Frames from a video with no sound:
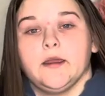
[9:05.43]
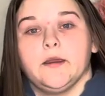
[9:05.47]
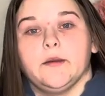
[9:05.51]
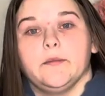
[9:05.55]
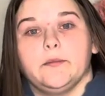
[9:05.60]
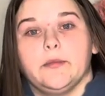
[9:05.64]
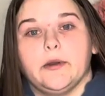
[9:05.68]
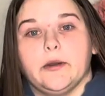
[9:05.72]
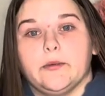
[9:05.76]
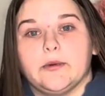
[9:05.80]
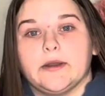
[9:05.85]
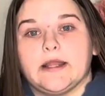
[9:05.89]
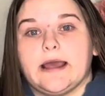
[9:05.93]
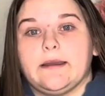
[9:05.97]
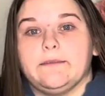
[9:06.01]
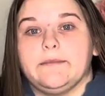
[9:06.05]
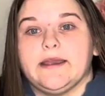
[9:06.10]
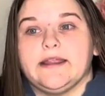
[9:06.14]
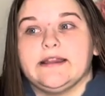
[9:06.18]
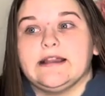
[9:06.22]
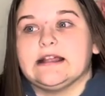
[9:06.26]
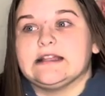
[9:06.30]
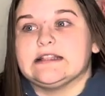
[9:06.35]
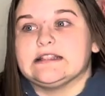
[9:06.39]
But when I made
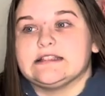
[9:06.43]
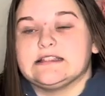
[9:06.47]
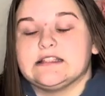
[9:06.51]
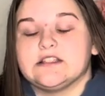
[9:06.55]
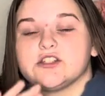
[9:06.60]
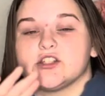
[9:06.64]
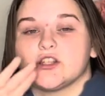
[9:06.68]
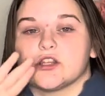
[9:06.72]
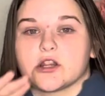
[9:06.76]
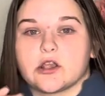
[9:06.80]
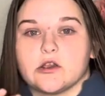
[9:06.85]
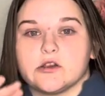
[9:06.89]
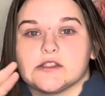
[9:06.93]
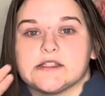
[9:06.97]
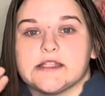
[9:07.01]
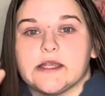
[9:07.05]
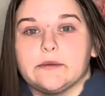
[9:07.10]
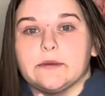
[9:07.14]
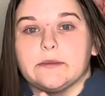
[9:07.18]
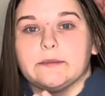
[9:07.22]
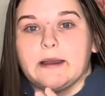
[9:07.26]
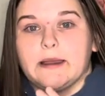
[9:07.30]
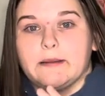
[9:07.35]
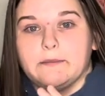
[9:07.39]
that decision to go stay with
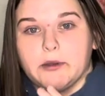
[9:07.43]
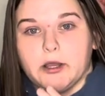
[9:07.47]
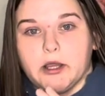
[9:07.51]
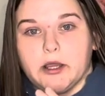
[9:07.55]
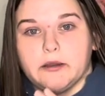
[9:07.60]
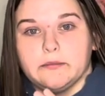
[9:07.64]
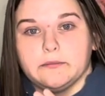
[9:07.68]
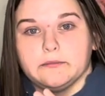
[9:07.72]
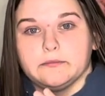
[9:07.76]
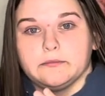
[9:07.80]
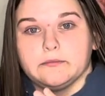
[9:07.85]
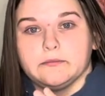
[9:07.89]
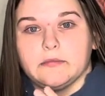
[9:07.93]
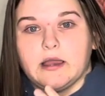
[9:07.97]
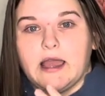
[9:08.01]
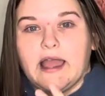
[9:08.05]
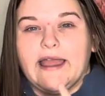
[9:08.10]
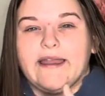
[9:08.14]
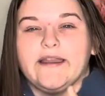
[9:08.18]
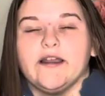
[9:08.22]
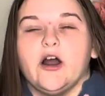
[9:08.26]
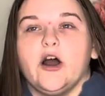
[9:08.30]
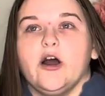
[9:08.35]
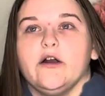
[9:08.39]
my mom,
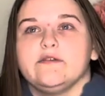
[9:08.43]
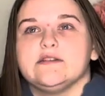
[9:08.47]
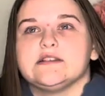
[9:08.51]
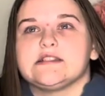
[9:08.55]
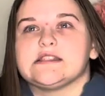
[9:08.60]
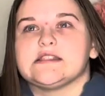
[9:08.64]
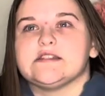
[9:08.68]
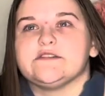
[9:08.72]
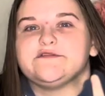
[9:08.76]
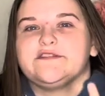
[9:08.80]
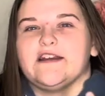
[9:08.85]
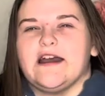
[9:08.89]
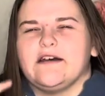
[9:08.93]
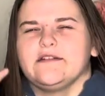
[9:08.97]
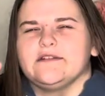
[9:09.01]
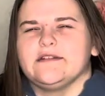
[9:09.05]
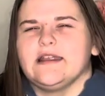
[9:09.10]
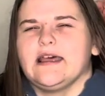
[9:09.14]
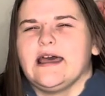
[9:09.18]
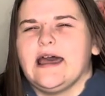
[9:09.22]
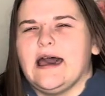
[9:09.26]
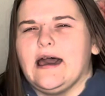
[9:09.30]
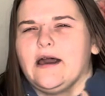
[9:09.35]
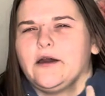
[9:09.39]
I obviously found
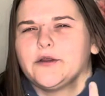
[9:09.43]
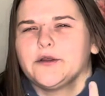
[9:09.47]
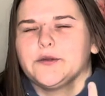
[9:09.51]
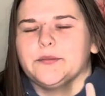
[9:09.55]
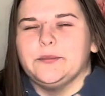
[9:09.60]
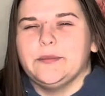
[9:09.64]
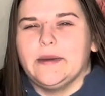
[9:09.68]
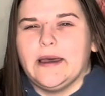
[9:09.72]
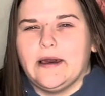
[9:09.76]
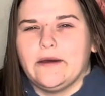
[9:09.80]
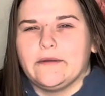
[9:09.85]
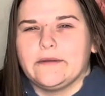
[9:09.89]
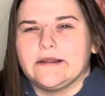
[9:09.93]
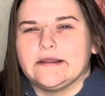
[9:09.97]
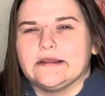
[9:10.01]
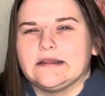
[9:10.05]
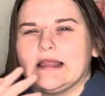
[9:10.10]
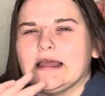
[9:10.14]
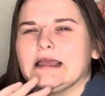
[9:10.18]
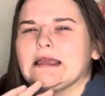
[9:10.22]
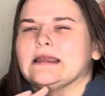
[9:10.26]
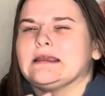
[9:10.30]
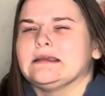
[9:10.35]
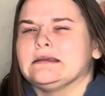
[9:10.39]
out about it
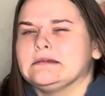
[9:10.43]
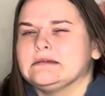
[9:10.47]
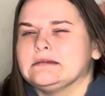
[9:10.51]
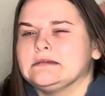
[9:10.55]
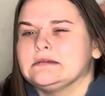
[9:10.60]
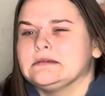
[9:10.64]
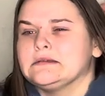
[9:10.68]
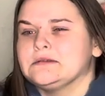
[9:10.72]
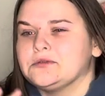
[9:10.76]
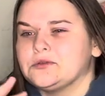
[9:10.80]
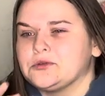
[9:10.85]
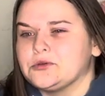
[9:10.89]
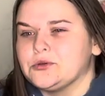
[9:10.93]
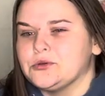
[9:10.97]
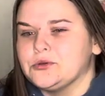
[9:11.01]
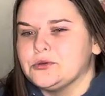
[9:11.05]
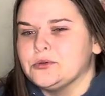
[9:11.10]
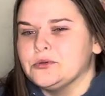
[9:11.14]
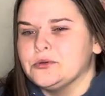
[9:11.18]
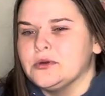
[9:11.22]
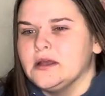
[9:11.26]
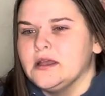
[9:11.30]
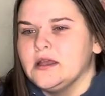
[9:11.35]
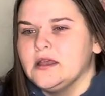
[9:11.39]
like
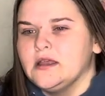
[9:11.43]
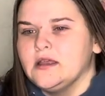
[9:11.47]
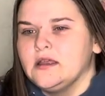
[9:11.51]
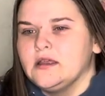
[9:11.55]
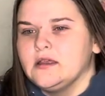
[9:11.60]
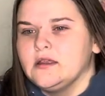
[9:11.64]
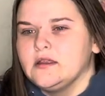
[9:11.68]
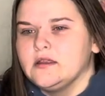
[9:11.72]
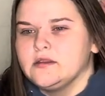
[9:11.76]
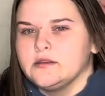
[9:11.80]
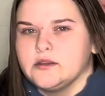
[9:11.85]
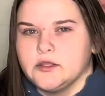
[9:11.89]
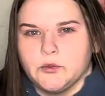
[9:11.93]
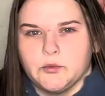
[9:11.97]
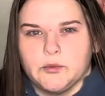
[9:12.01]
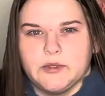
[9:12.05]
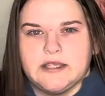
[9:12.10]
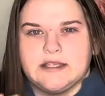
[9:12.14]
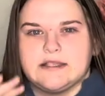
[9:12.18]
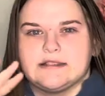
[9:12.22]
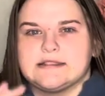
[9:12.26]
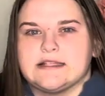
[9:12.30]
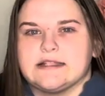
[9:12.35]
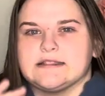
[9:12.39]
through the
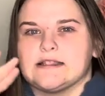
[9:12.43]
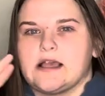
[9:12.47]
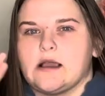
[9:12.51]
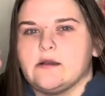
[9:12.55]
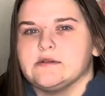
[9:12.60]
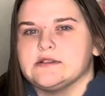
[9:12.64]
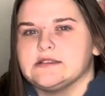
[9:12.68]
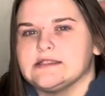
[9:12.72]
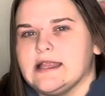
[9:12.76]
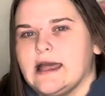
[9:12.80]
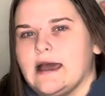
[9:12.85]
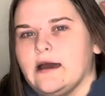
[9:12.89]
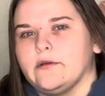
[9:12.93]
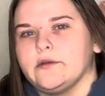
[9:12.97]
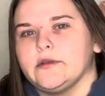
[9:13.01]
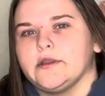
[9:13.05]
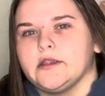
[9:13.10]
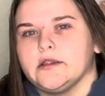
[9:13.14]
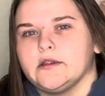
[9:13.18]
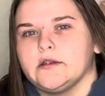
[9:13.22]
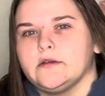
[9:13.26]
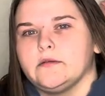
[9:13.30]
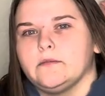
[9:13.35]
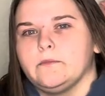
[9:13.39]
weeks as I was down here,